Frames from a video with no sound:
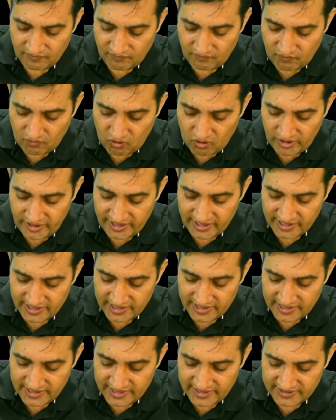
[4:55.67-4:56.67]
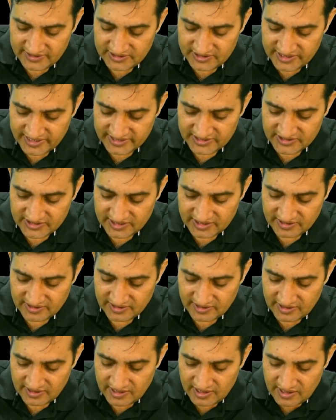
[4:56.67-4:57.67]
Fault injection,
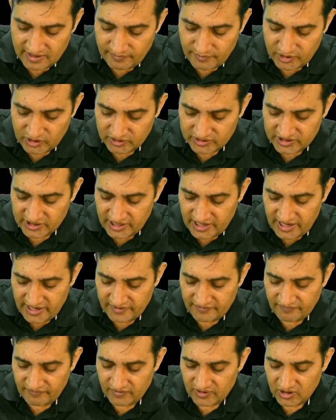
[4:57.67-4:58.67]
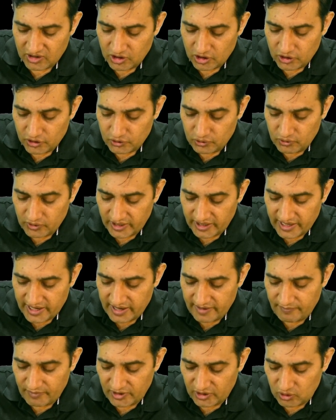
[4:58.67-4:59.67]
because if you are
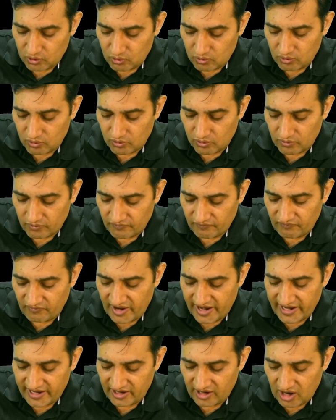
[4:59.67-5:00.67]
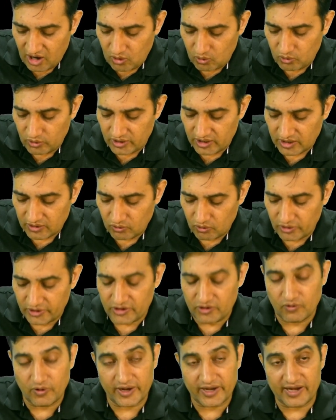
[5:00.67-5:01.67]
able to find out, or
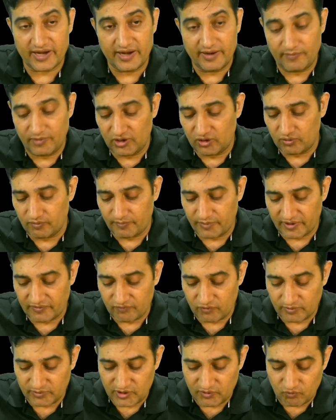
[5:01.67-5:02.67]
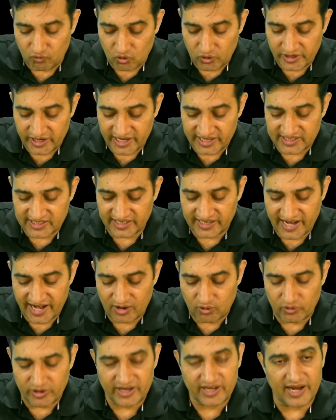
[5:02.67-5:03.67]
you are able to perform the voltage attack
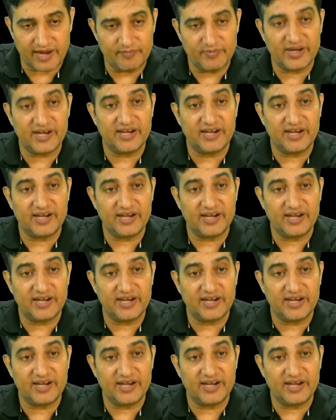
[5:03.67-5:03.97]
or a timing